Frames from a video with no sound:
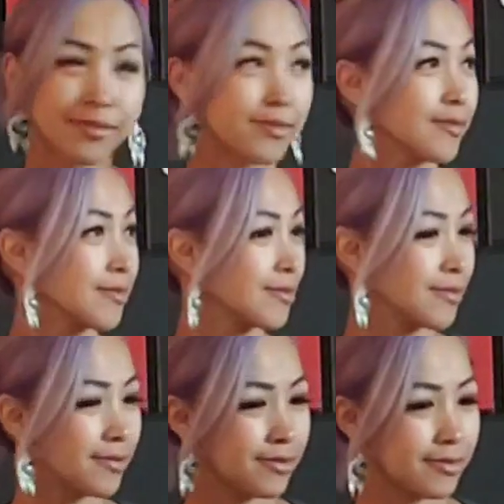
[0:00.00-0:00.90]

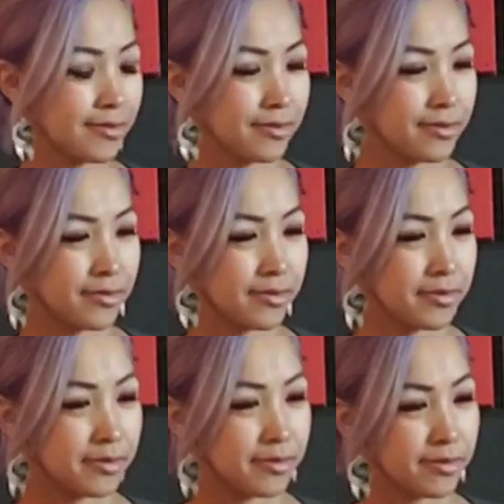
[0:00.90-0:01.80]

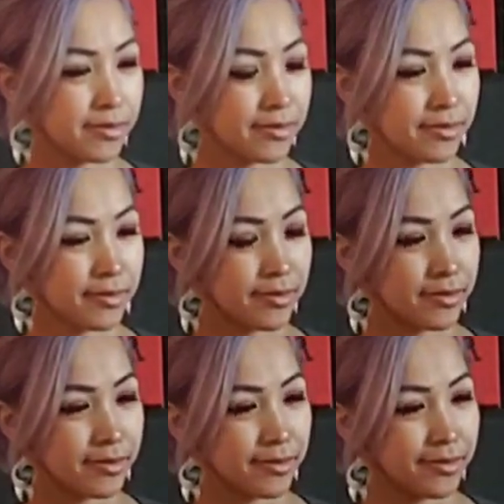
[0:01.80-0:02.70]

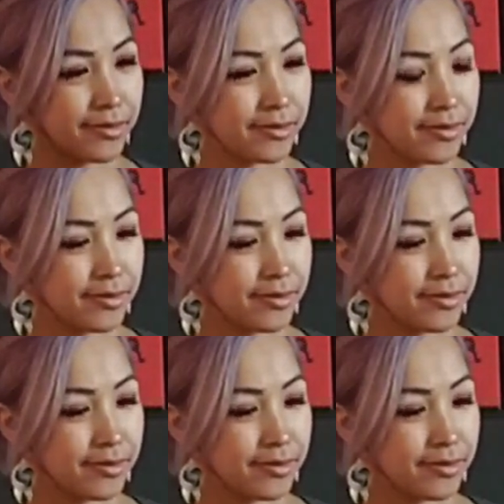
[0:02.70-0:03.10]
The person shown says nothing.